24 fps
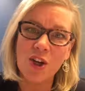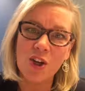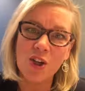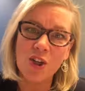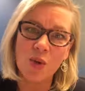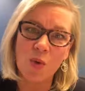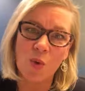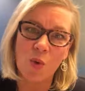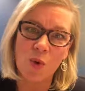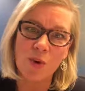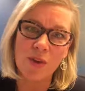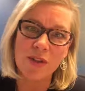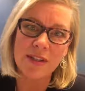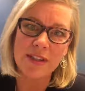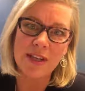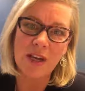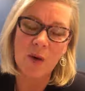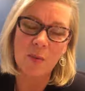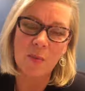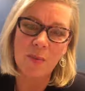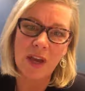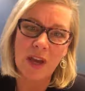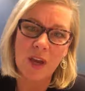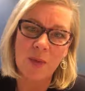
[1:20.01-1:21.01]
towards
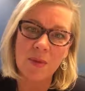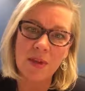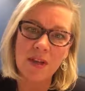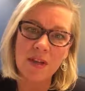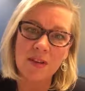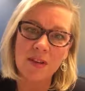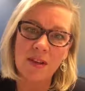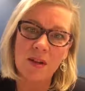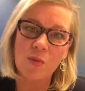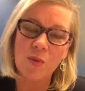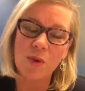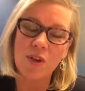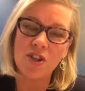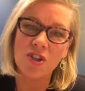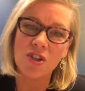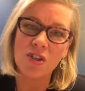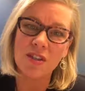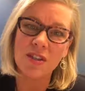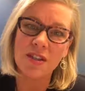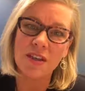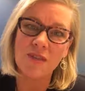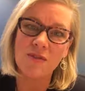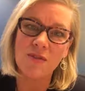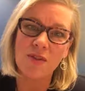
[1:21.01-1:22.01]
down payment, then we'd
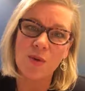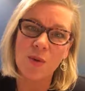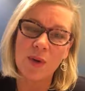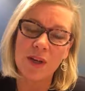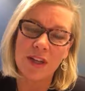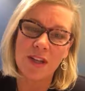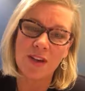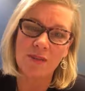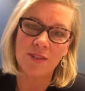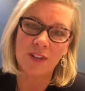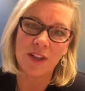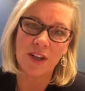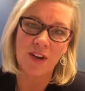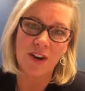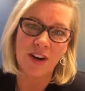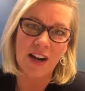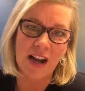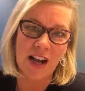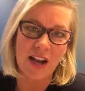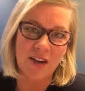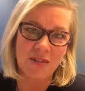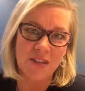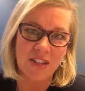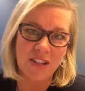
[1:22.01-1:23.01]
just give you a gift letter to
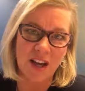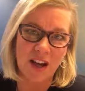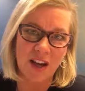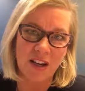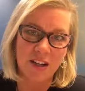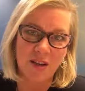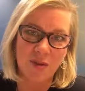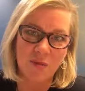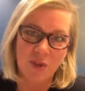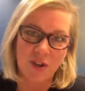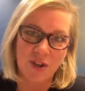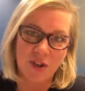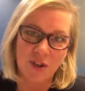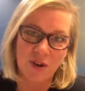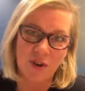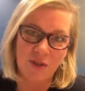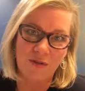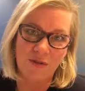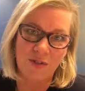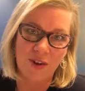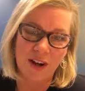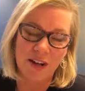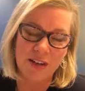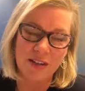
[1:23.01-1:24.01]
have signed in return
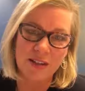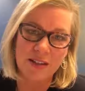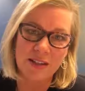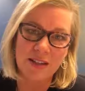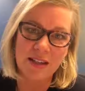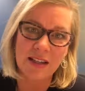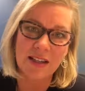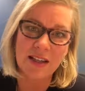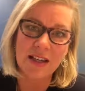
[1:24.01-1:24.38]
for us.